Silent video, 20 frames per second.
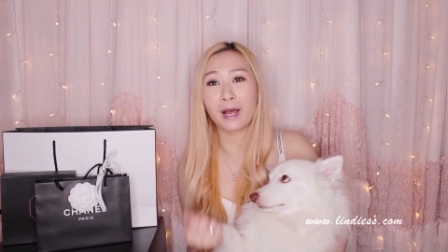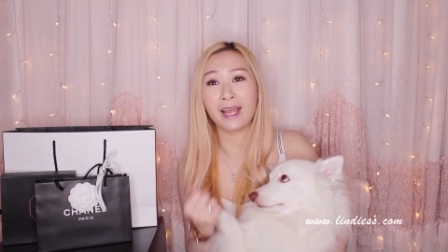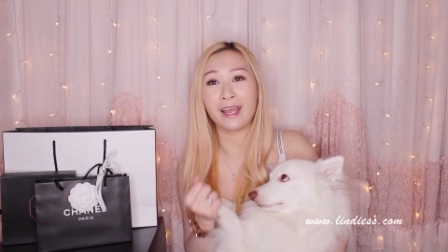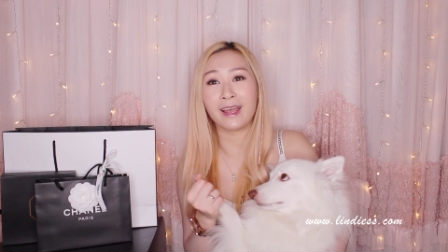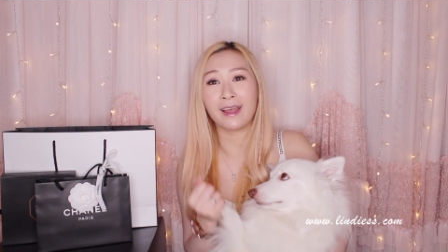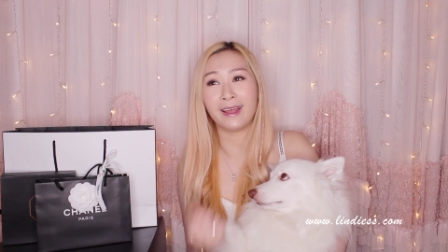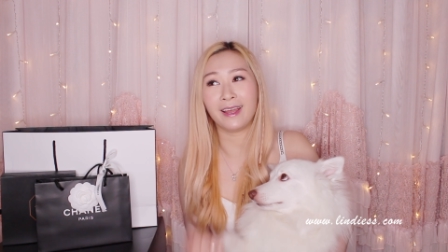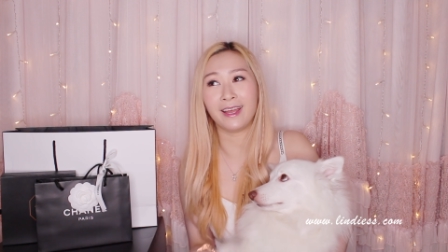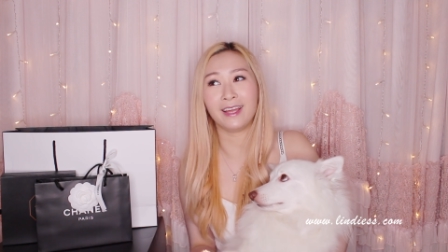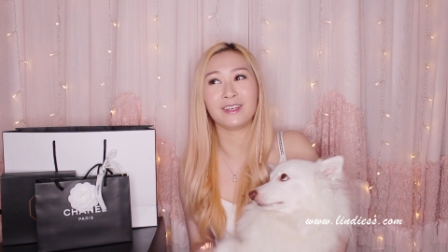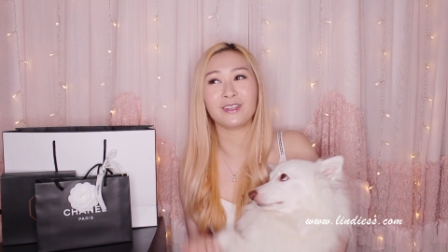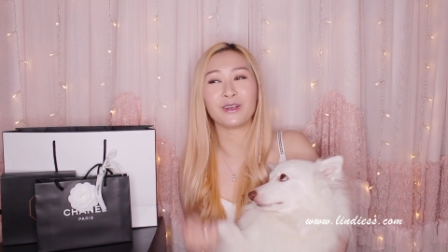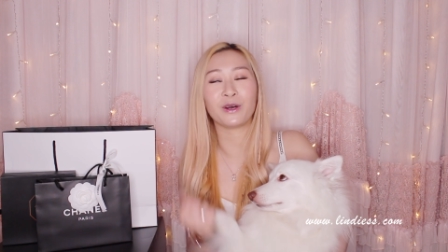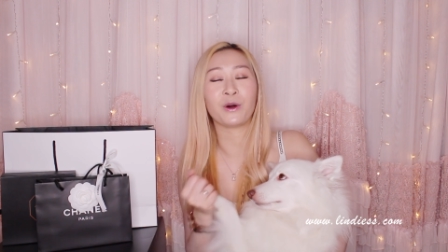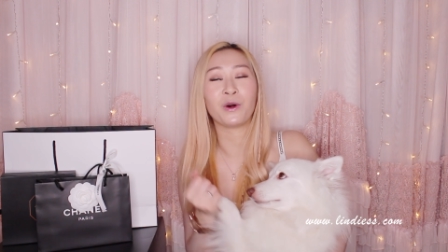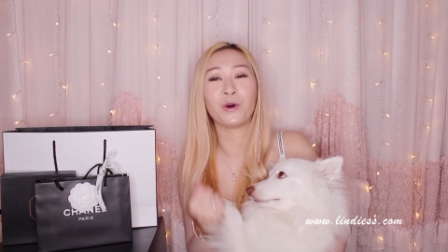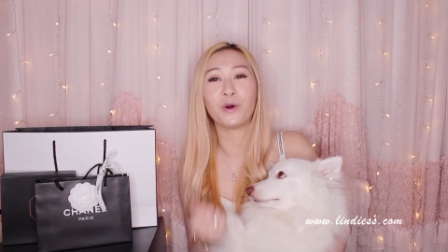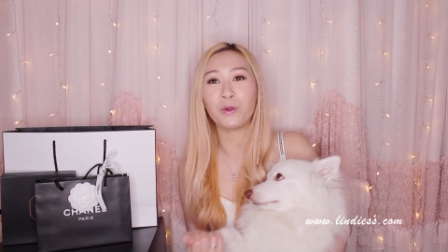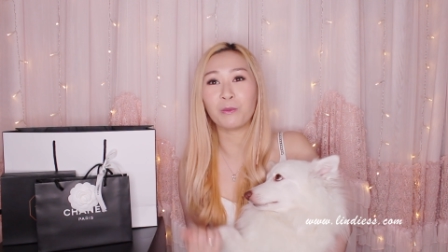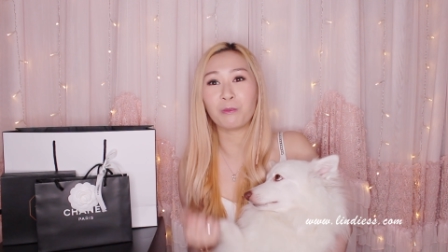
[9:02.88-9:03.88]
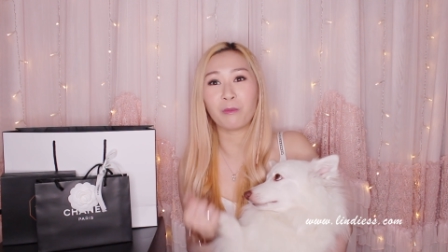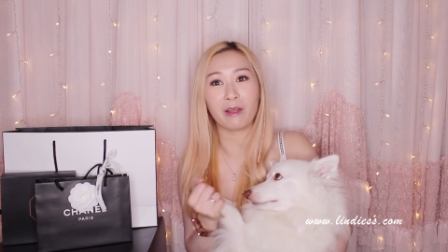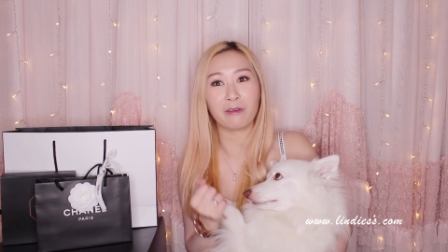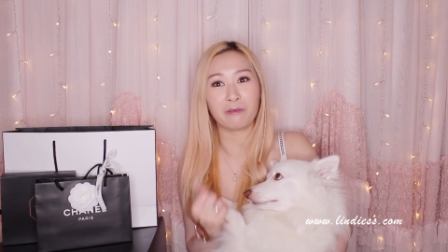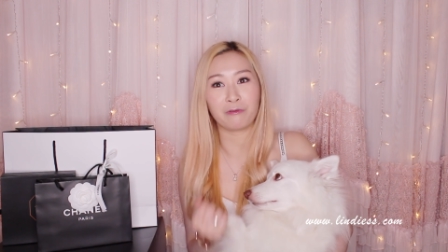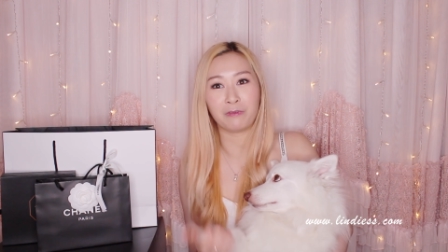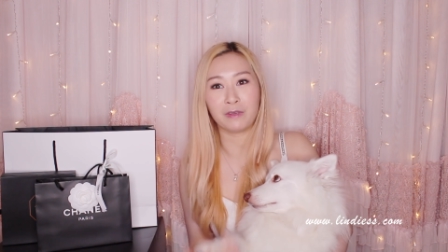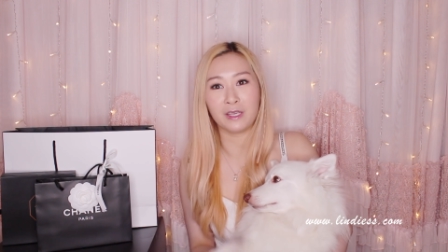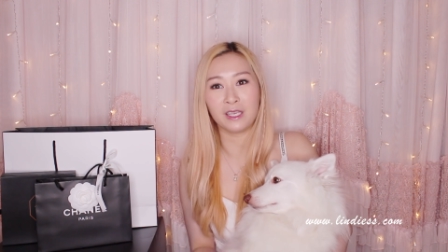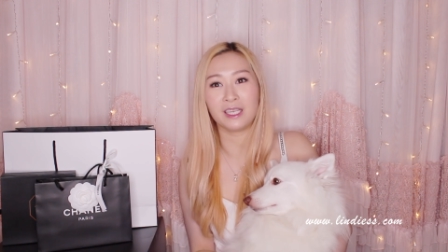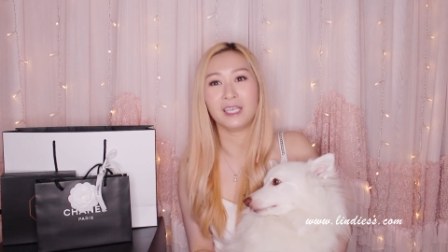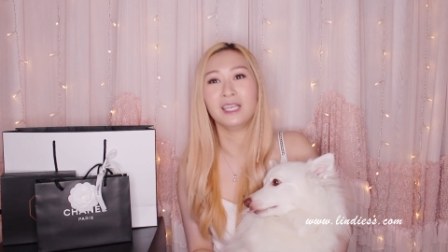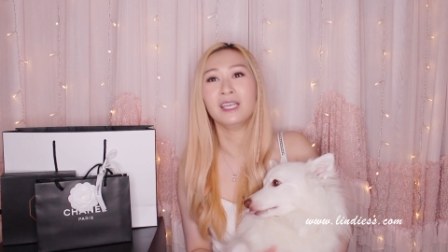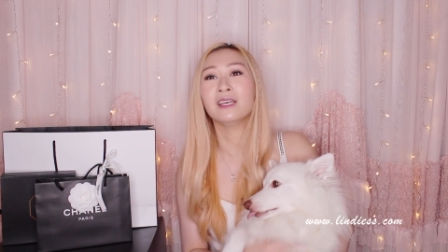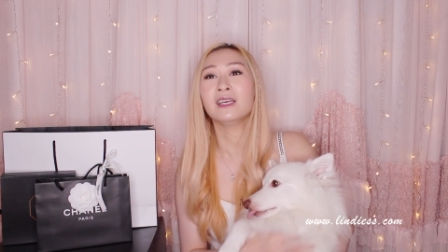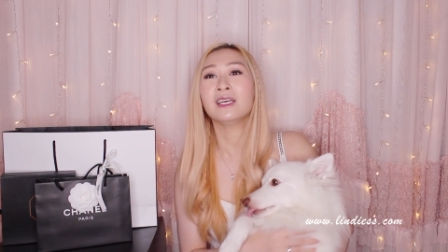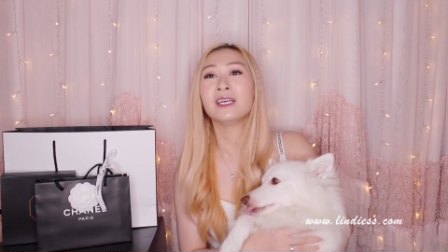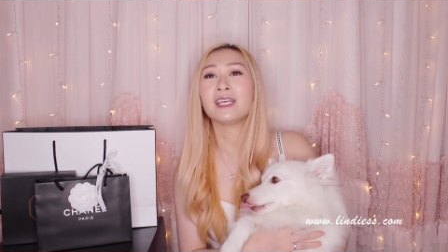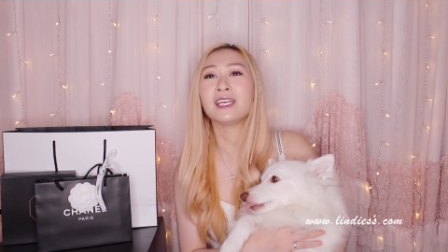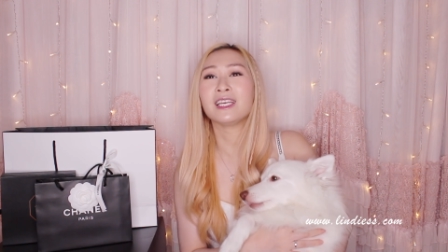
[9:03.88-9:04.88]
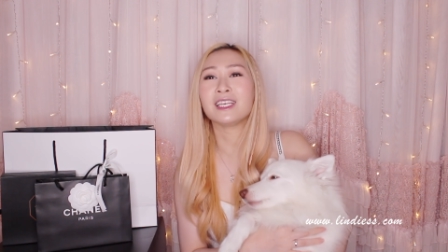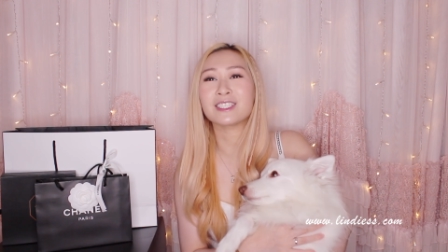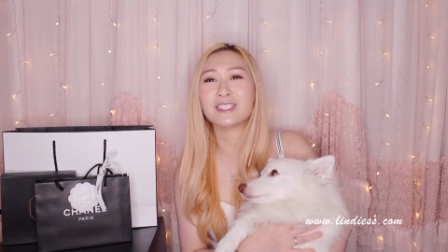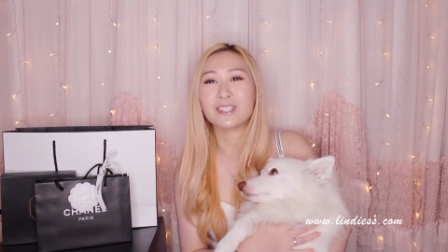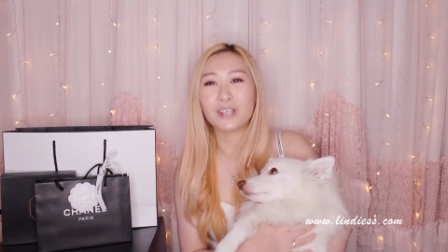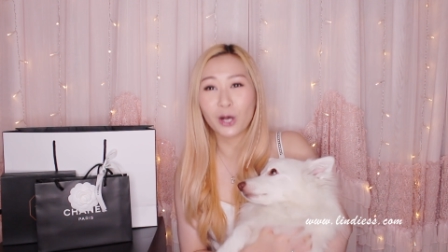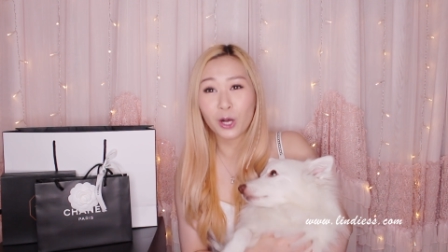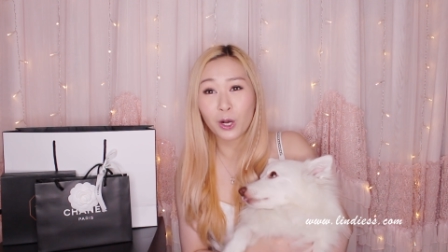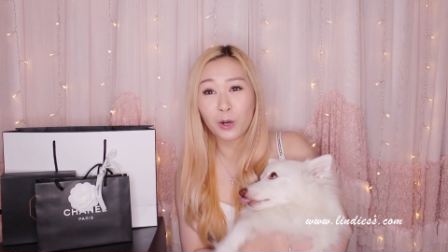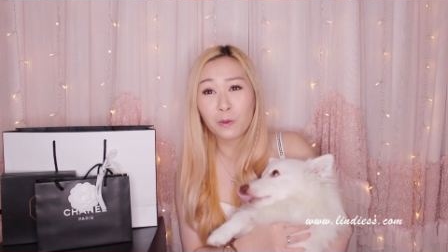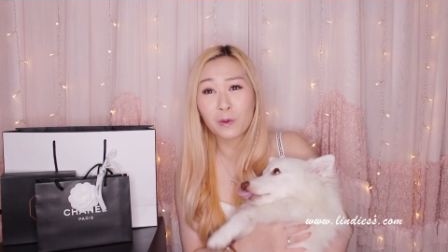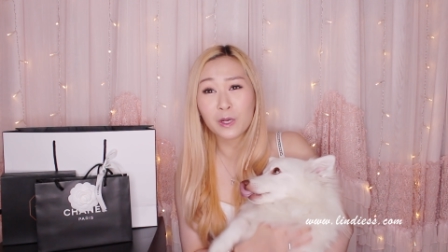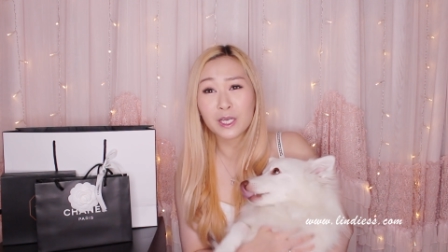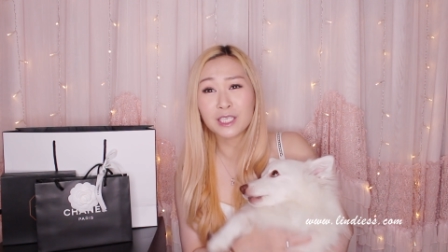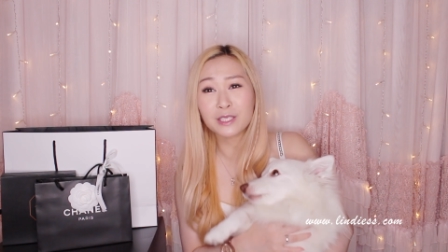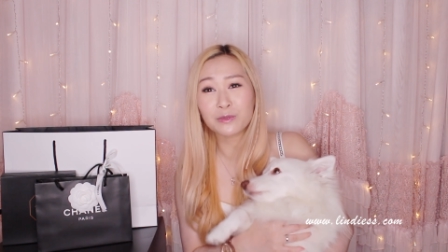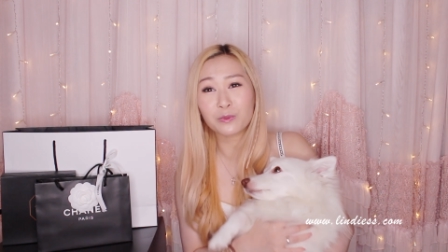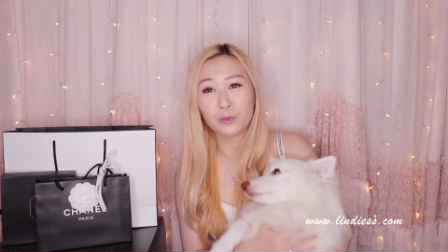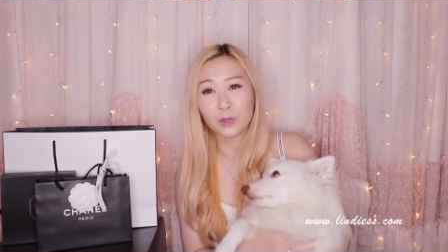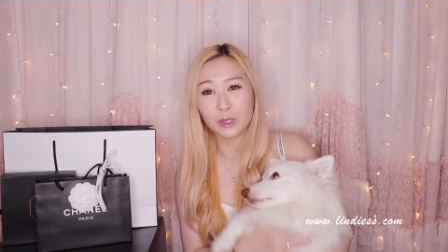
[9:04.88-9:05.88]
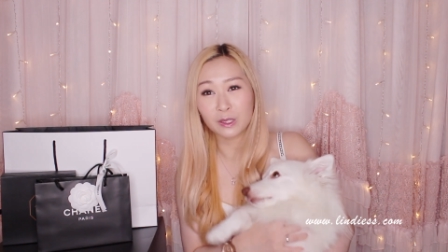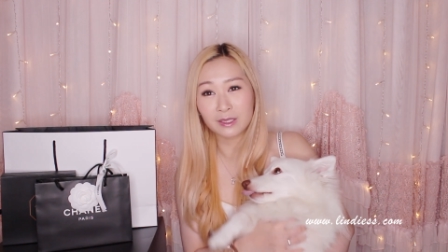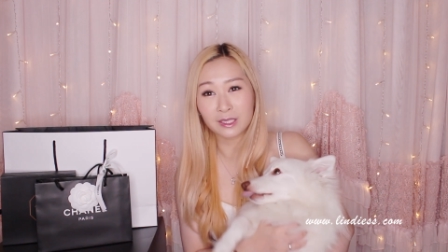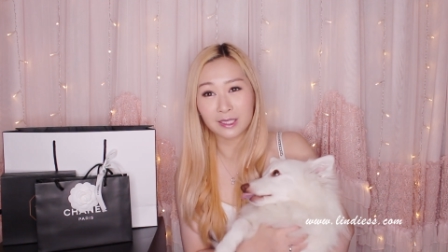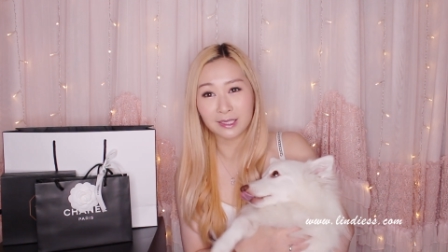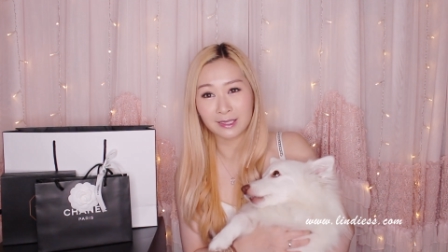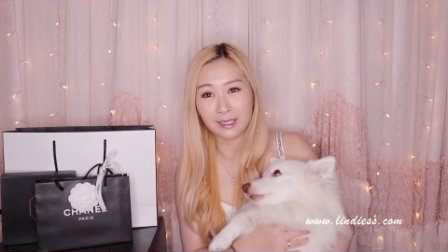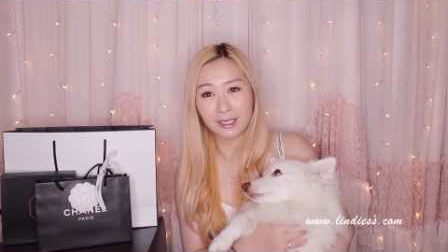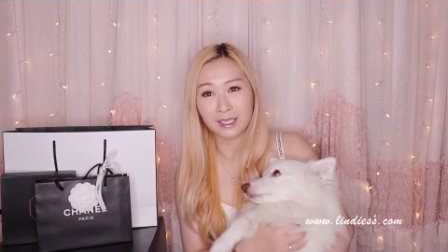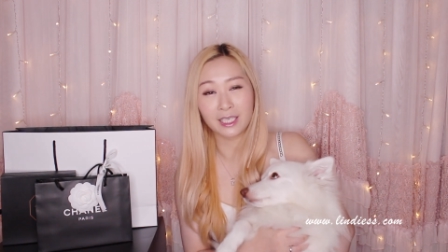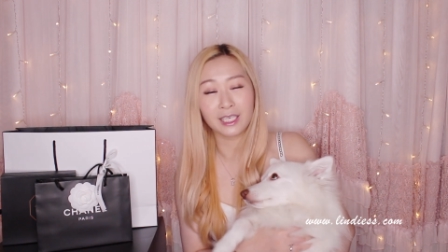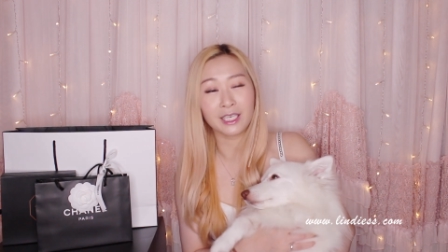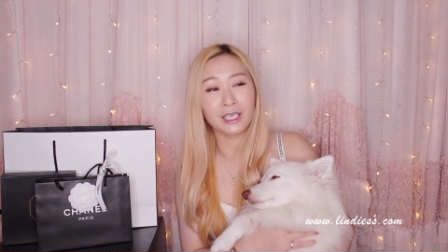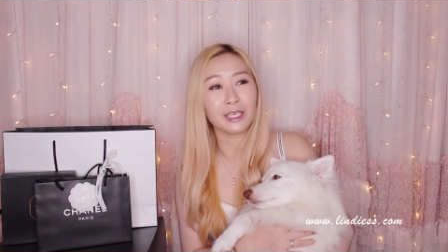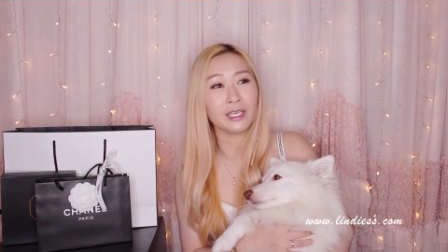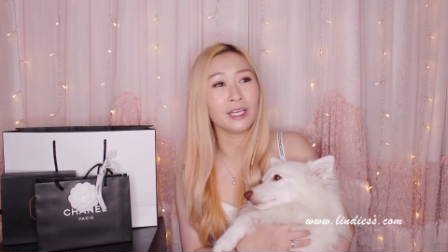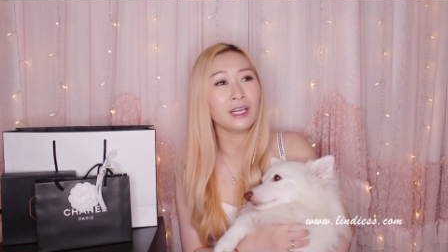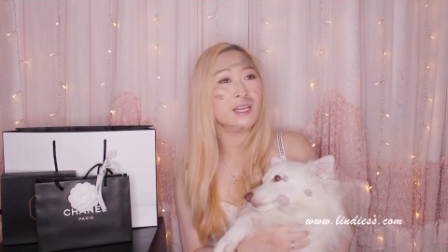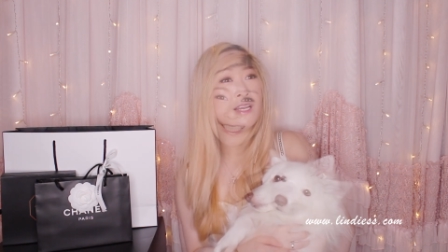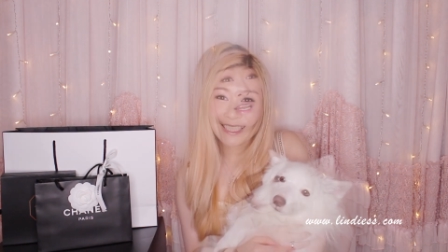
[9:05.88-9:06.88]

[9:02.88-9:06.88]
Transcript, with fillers: my hand or hold my feet. He's always really sticky,